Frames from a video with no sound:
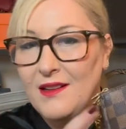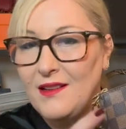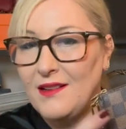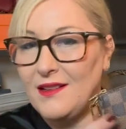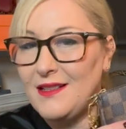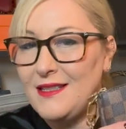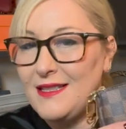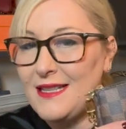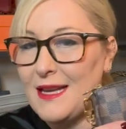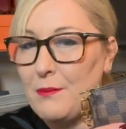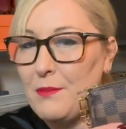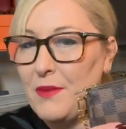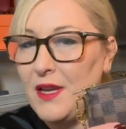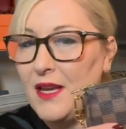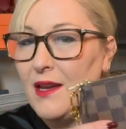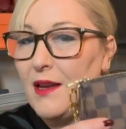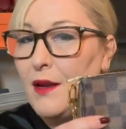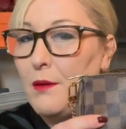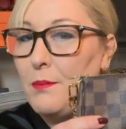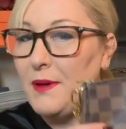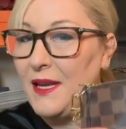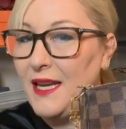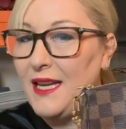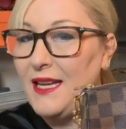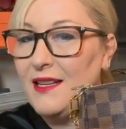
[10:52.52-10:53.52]

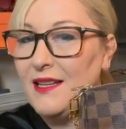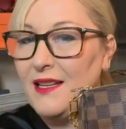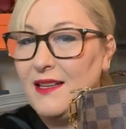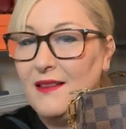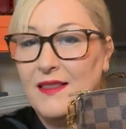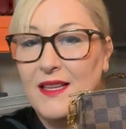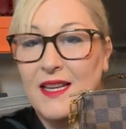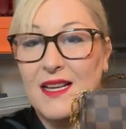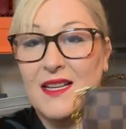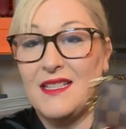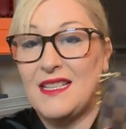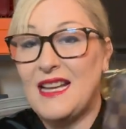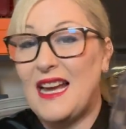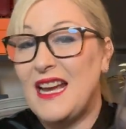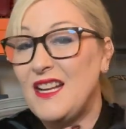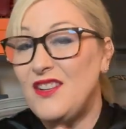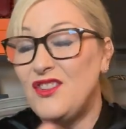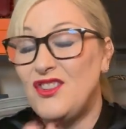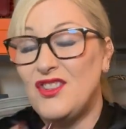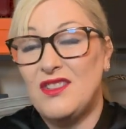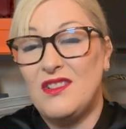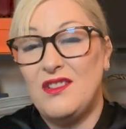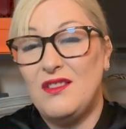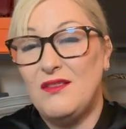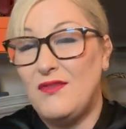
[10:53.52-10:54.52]
Abeen in this. I
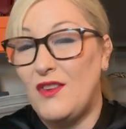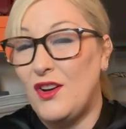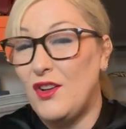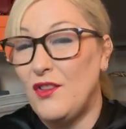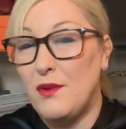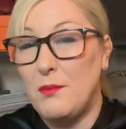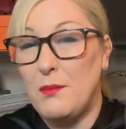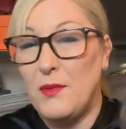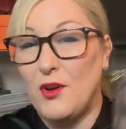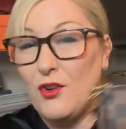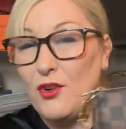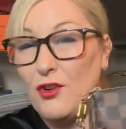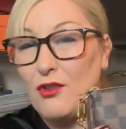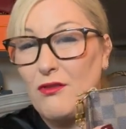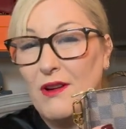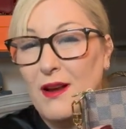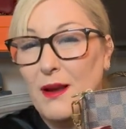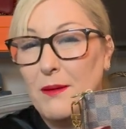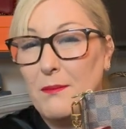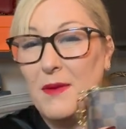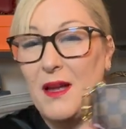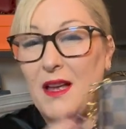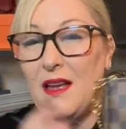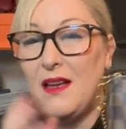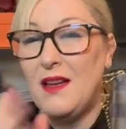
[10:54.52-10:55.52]
just love all the
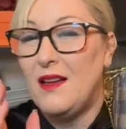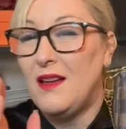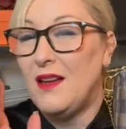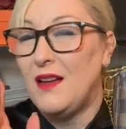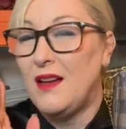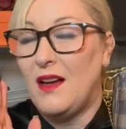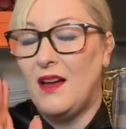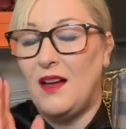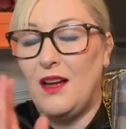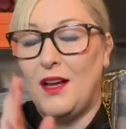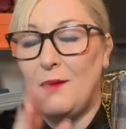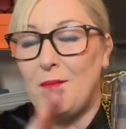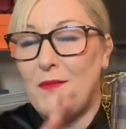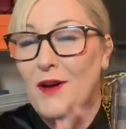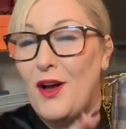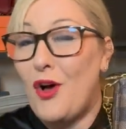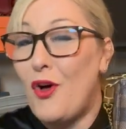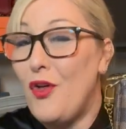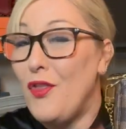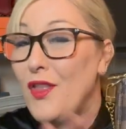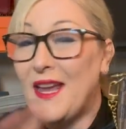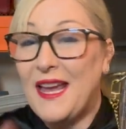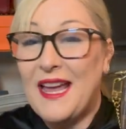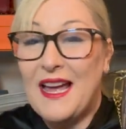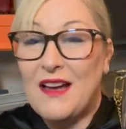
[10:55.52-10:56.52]
monogram, all
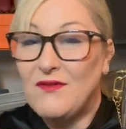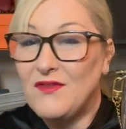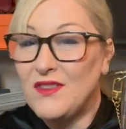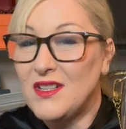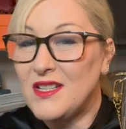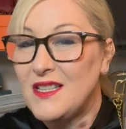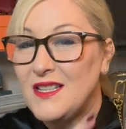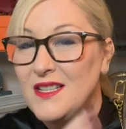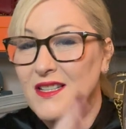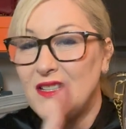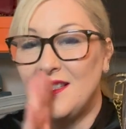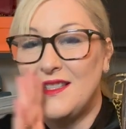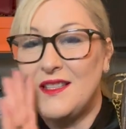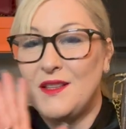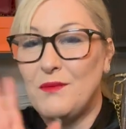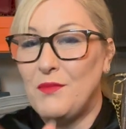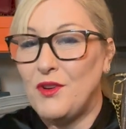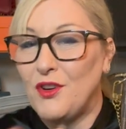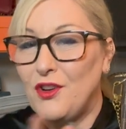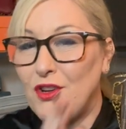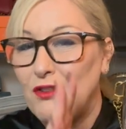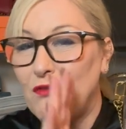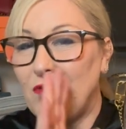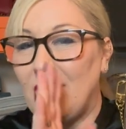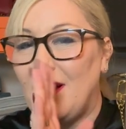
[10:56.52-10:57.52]
the canvases, the
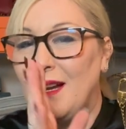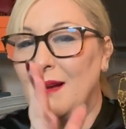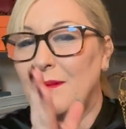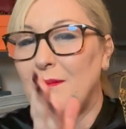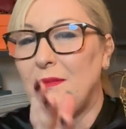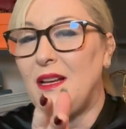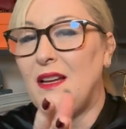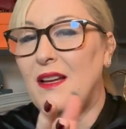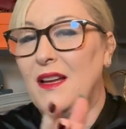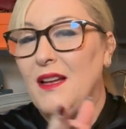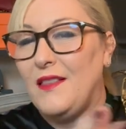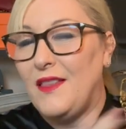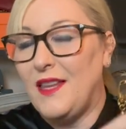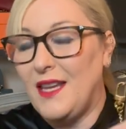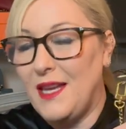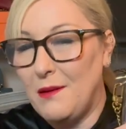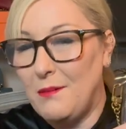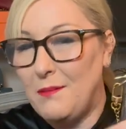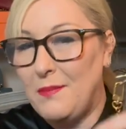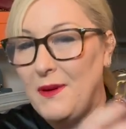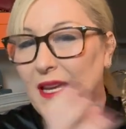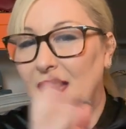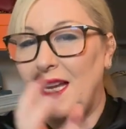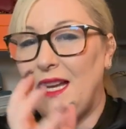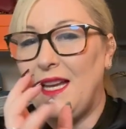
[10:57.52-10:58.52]
monogram, the
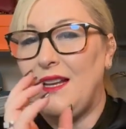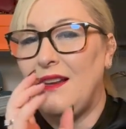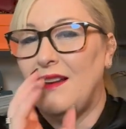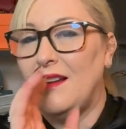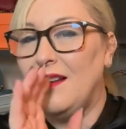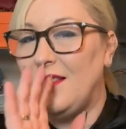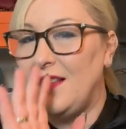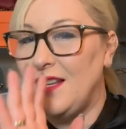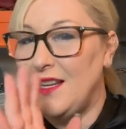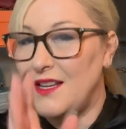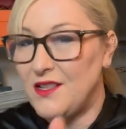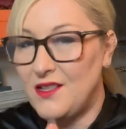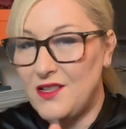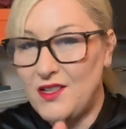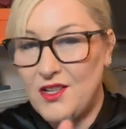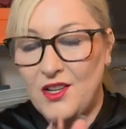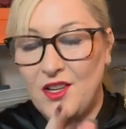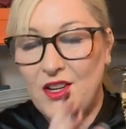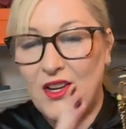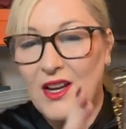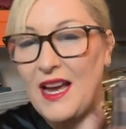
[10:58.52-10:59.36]
Abeen, the Azure.